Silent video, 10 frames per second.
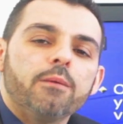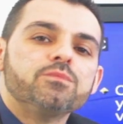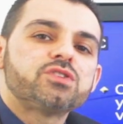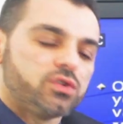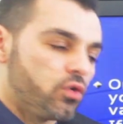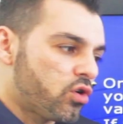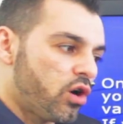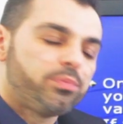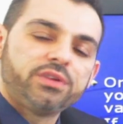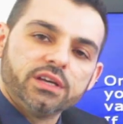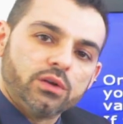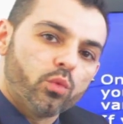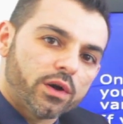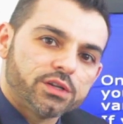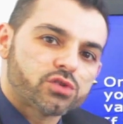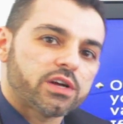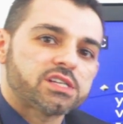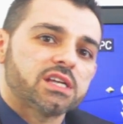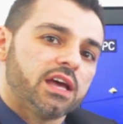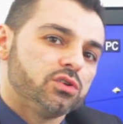So you're copying one
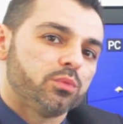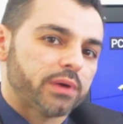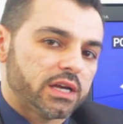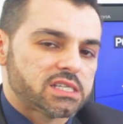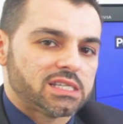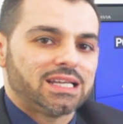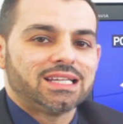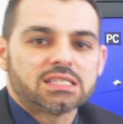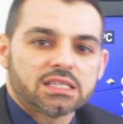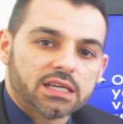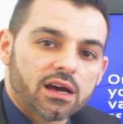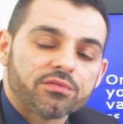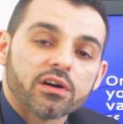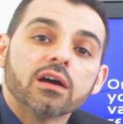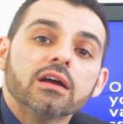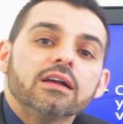address and you're pasting it into the other